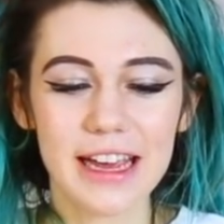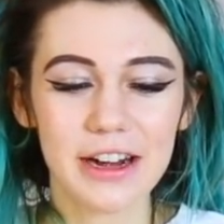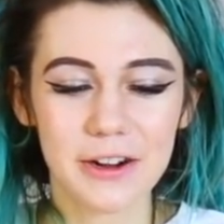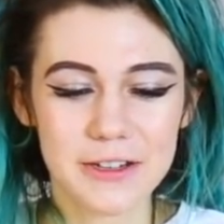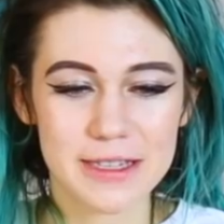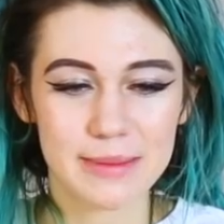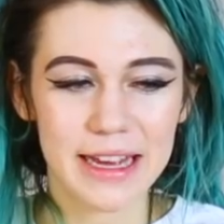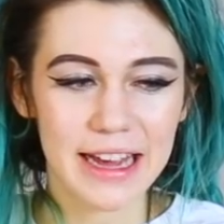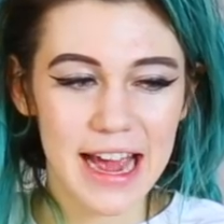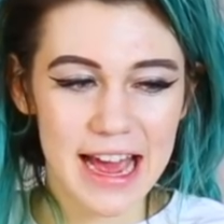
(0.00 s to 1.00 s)
it hurts
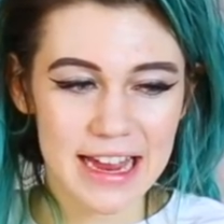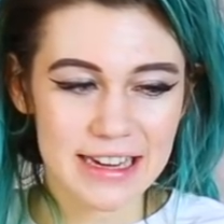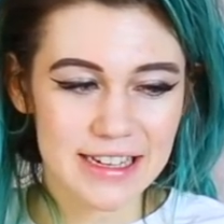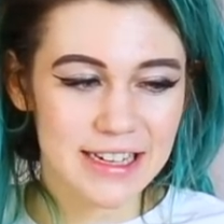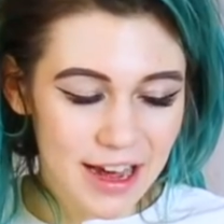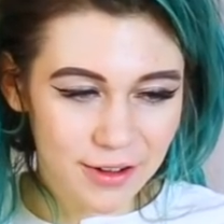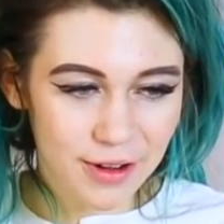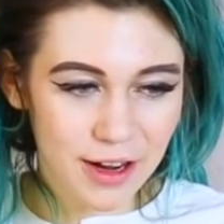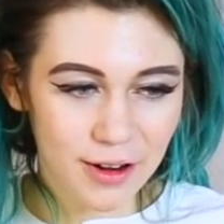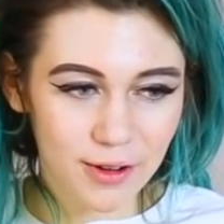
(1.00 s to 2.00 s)
me and I don't
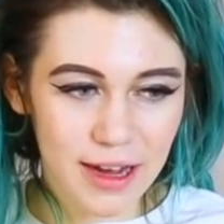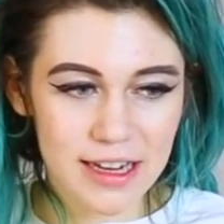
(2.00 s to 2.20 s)
know.